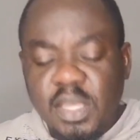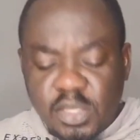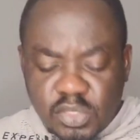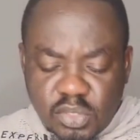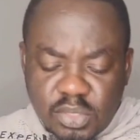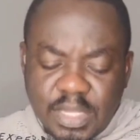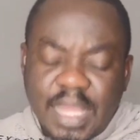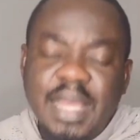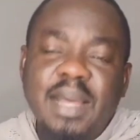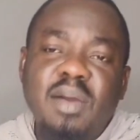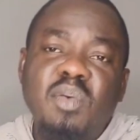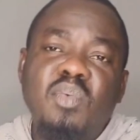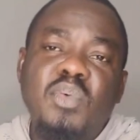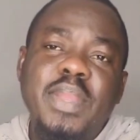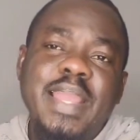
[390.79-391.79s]
So now
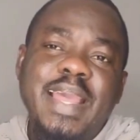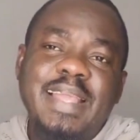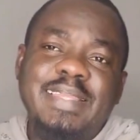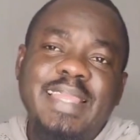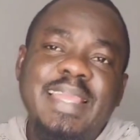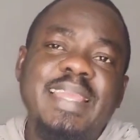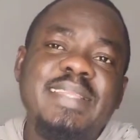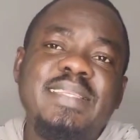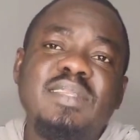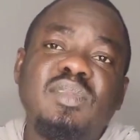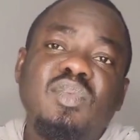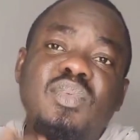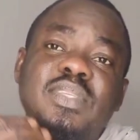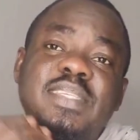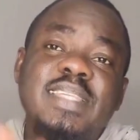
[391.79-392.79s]
we are targeting
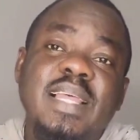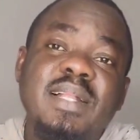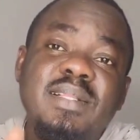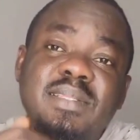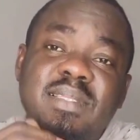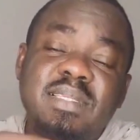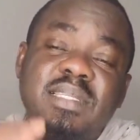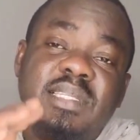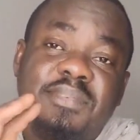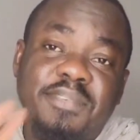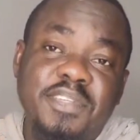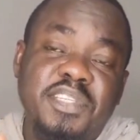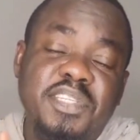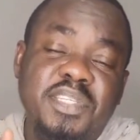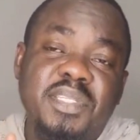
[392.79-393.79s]
to sell these
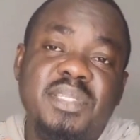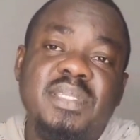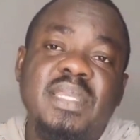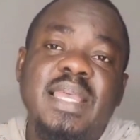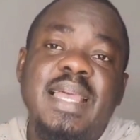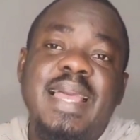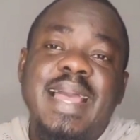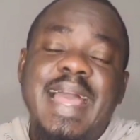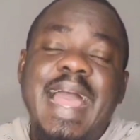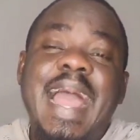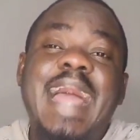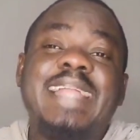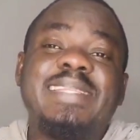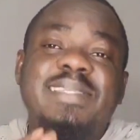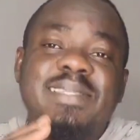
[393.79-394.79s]
fishes
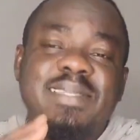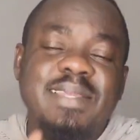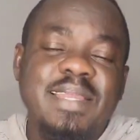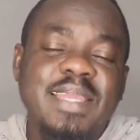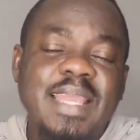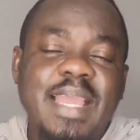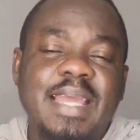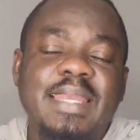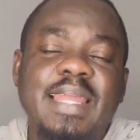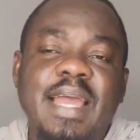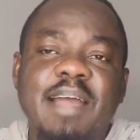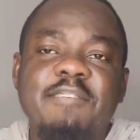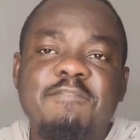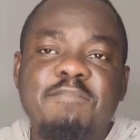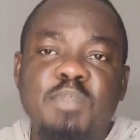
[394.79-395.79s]
at
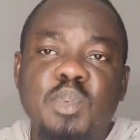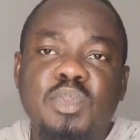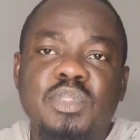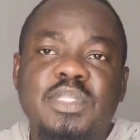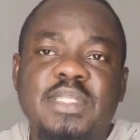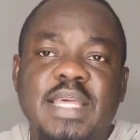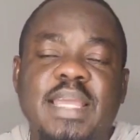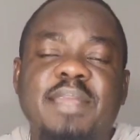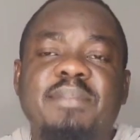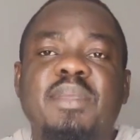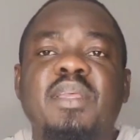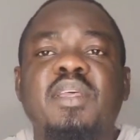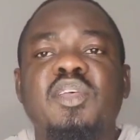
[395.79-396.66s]
3.5 months time.